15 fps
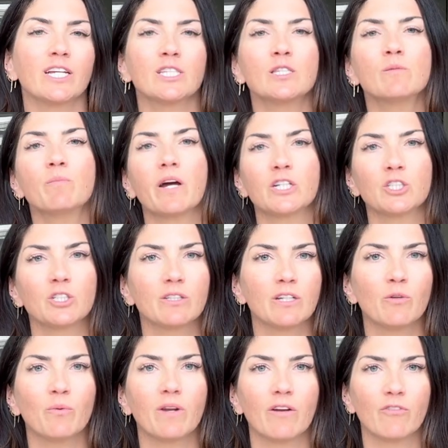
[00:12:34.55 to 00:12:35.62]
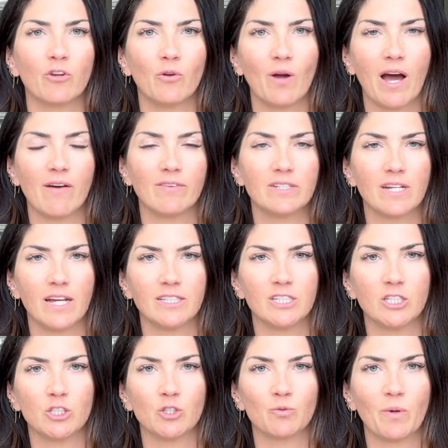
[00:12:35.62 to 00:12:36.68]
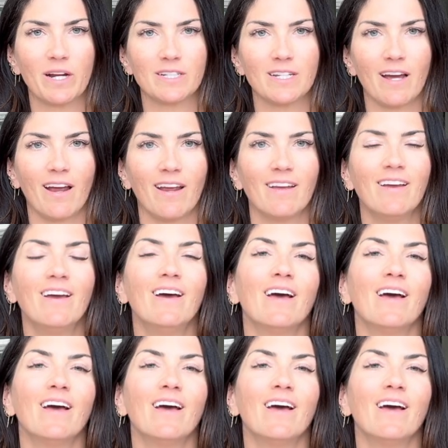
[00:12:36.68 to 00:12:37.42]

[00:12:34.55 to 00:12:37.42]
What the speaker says: especially whenever you have a diastasis recti.